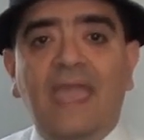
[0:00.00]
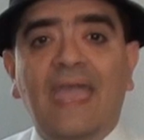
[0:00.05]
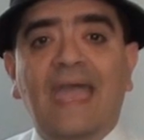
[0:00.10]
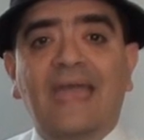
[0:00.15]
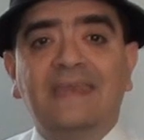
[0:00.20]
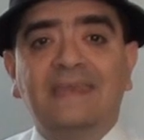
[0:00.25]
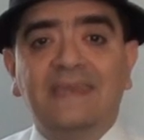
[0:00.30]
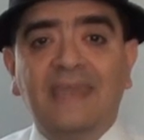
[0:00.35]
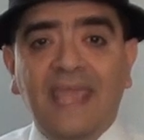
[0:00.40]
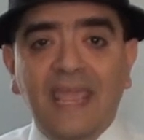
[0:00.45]

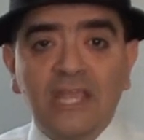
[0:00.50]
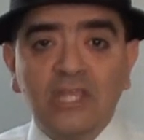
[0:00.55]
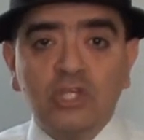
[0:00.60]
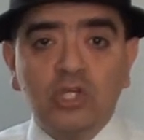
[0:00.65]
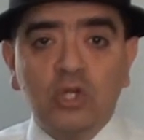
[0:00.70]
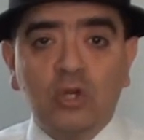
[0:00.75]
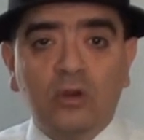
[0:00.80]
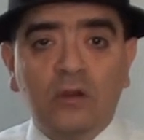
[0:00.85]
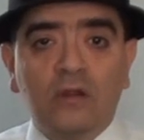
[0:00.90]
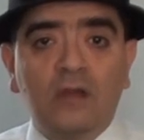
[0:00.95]
and
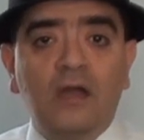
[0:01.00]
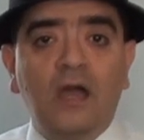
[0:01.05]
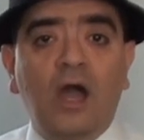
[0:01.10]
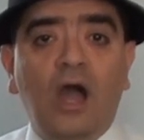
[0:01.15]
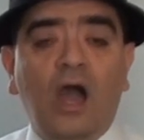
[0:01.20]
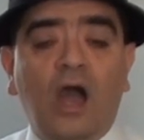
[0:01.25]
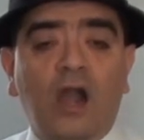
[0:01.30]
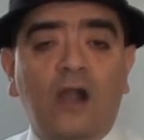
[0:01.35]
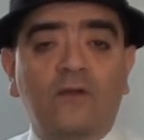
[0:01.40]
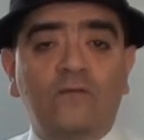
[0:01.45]
nature
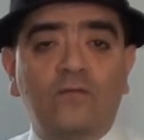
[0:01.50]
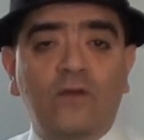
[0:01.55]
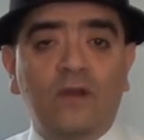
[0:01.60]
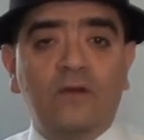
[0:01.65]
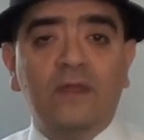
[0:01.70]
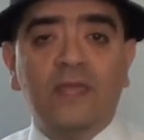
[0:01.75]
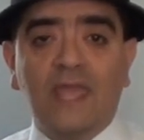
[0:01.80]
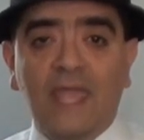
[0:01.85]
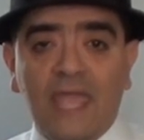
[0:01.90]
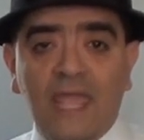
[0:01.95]
are
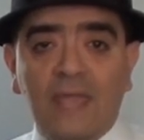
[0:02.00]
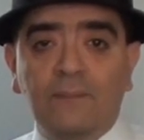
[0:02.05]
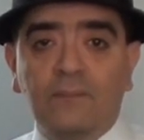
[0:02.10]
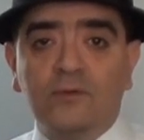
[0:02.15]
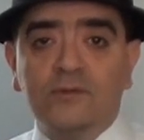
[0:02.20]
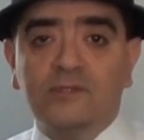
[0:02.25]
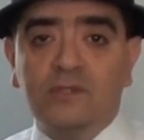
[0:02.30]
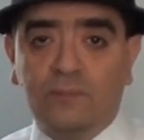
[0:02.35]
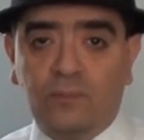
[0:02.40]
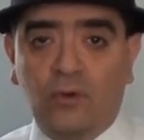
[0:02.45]
very
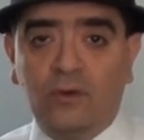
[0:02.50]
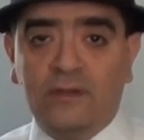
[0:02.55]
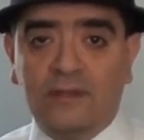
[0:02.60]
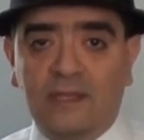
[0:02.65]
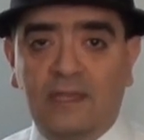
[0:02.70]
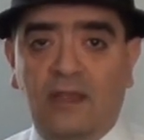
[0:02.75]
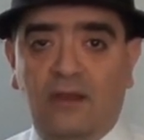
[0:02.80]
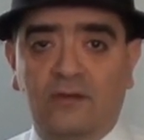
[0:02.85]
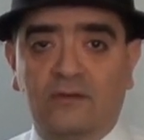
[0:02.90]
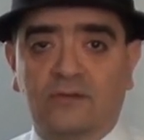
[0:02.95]
able supporting
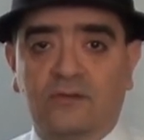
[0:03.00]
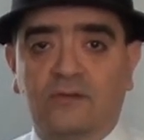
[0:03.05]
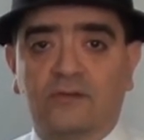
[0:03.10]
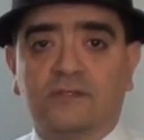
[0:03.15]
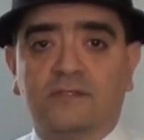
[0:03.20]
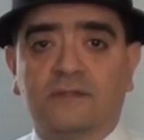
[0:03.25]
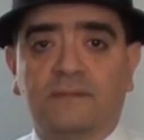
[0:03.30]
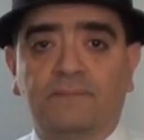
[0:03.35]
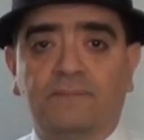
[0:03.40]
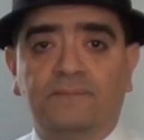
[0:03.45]

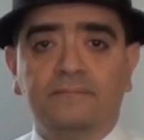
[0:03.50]
characters.